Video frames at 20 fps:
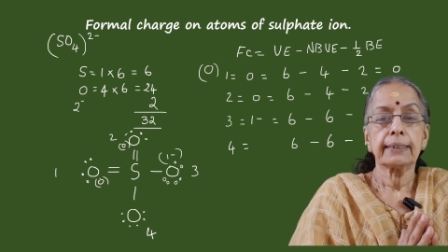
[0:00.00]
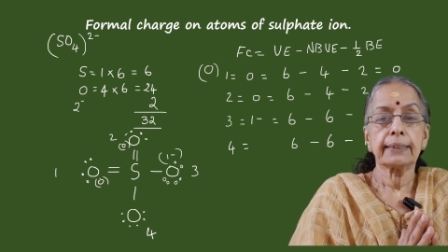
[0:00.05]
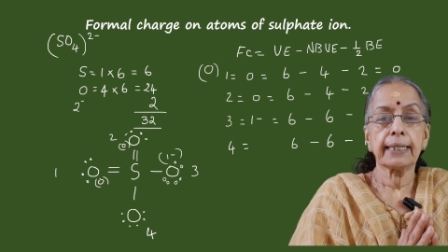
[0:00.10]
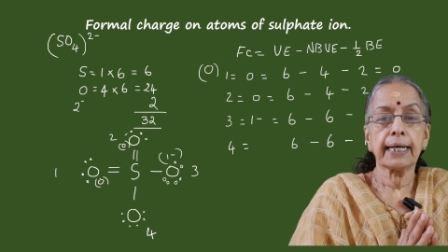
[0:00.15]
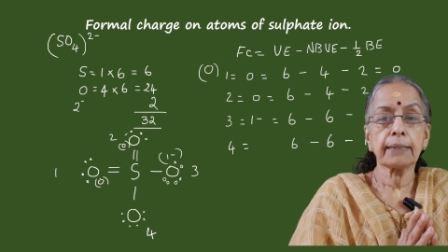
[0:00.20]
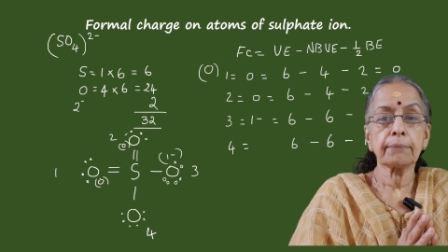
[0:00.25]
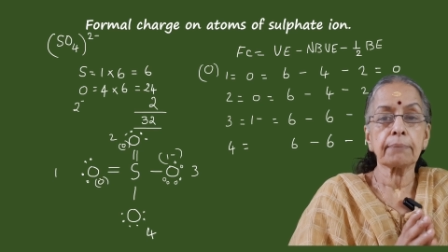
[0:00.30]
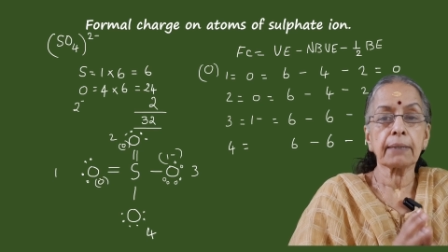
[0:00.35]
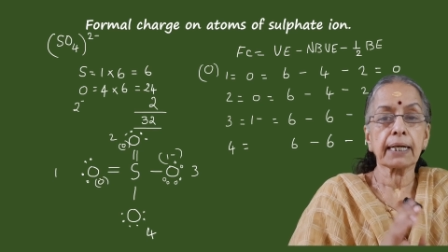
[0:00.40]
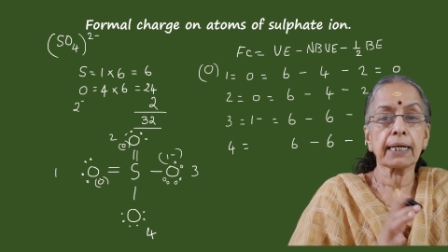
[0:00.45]

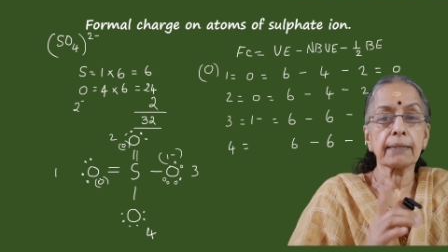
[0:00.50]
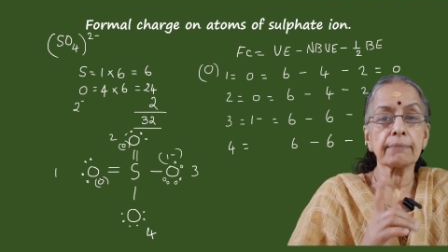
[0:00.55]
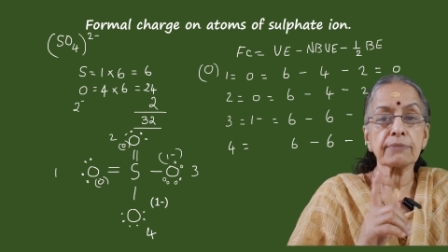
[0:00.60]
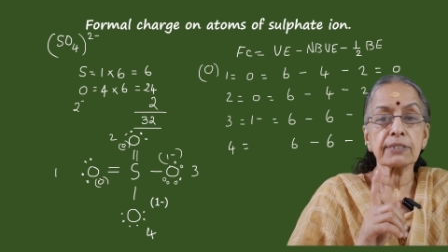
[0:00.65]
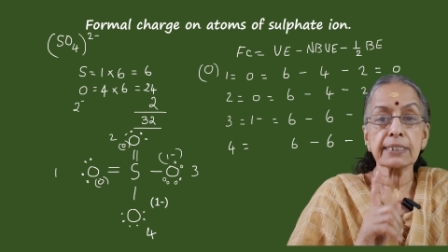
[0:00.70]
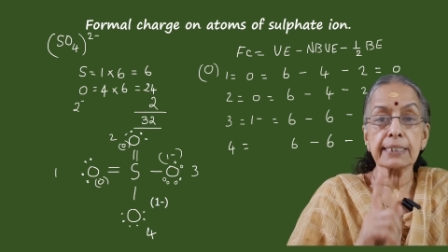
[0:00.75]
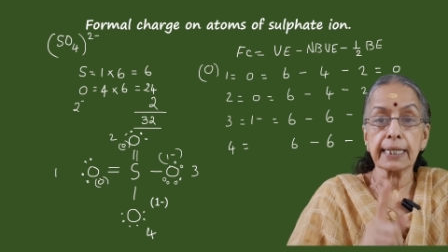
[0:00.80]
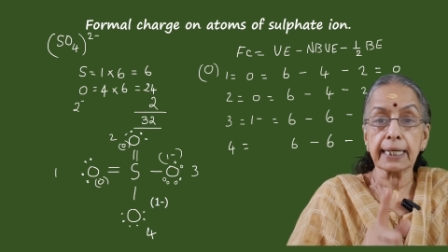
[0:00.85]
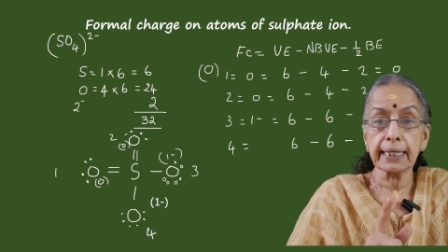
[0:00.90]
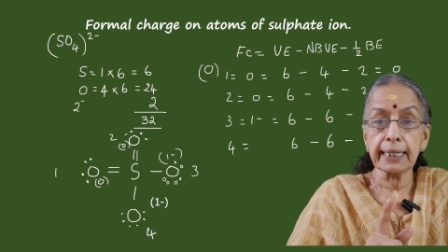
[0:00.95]
that
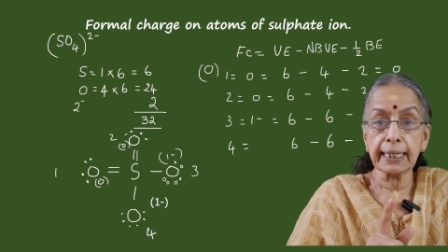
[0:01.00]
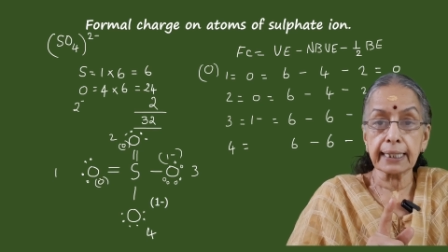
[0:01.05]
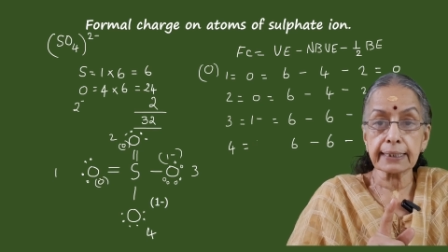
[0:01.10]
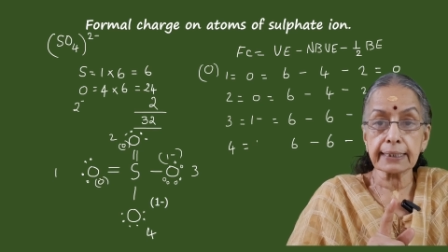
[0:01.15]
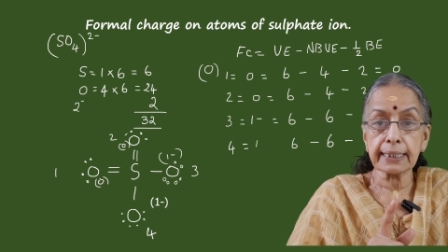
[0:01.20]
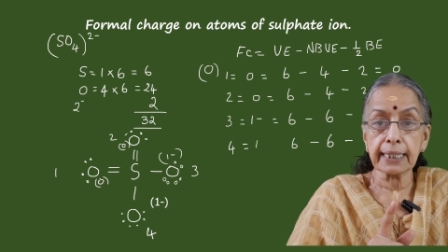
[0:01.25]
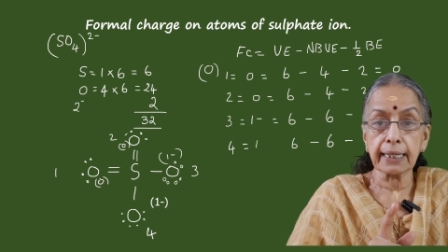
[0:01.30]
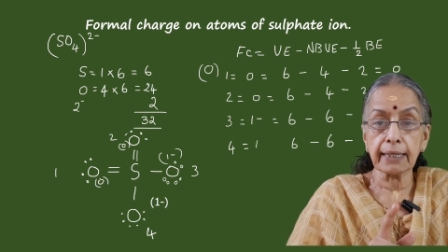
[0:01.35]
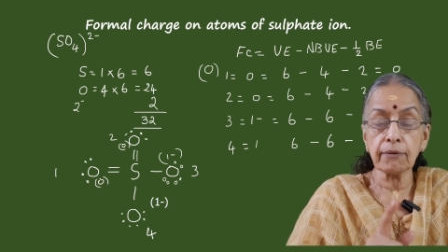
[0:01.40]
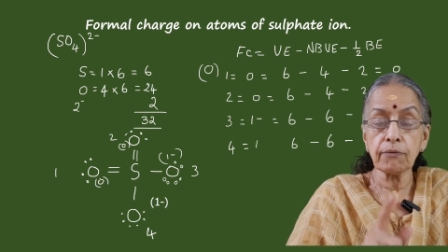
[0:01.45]
becomes
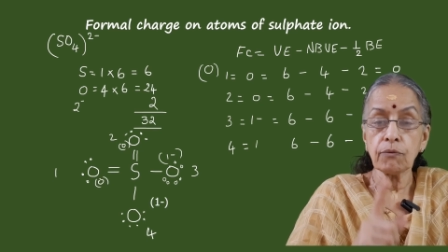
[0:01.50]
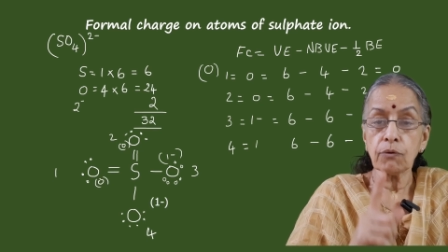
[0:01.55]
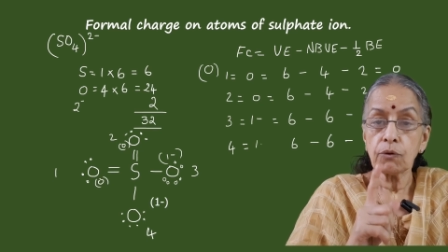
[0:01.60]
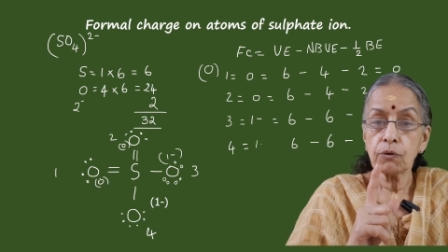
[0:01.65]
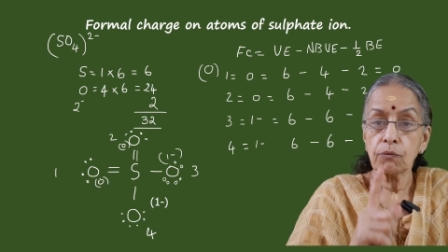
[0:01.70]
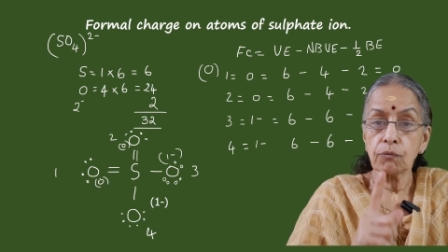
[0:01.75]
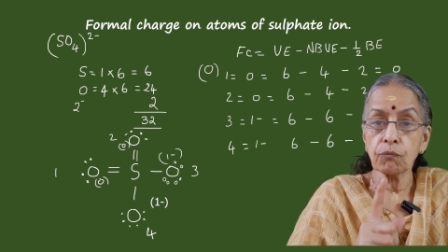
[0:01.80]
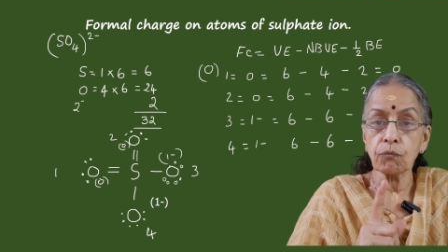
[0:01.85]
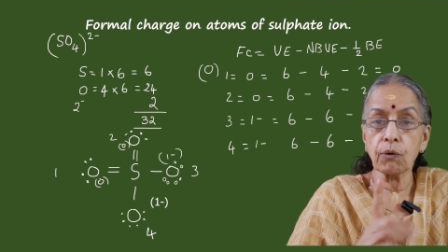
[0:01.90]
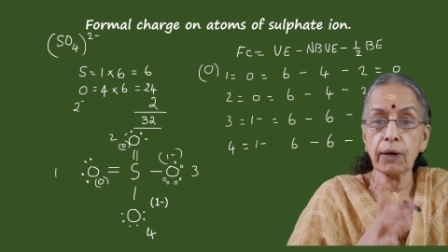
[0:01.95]
negative
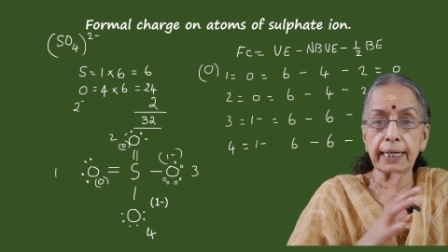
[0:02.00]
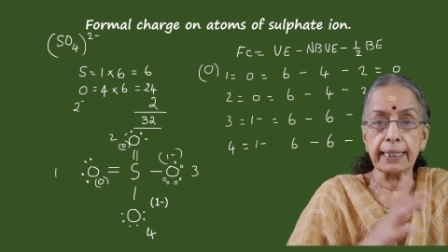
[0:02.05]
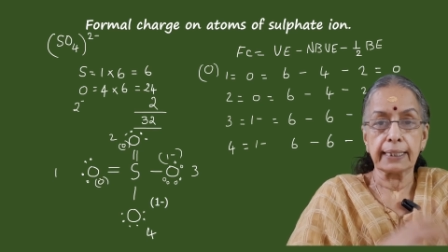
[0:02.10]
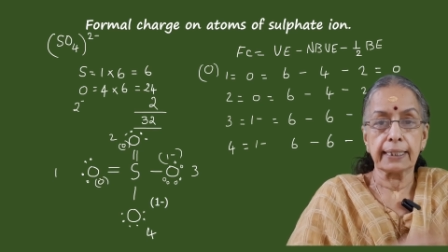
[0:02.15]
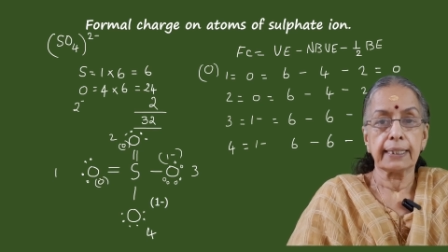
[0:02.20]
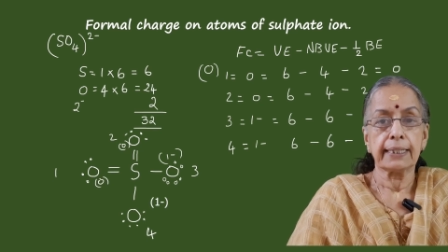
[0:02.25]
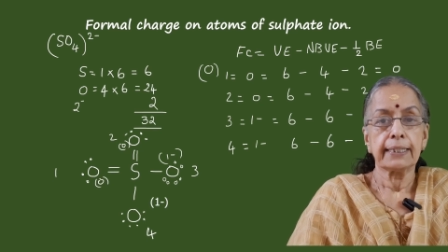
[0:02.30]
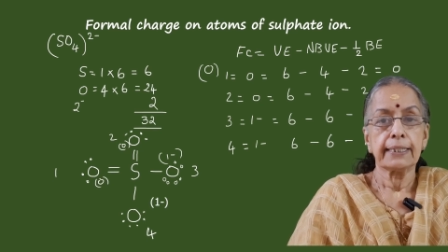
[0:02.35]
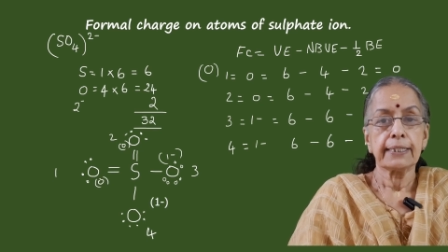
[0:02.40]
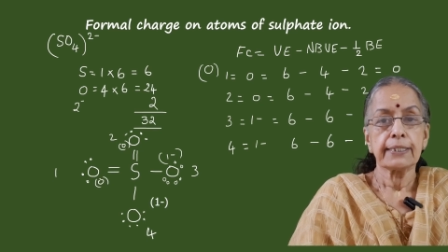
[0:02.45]
1.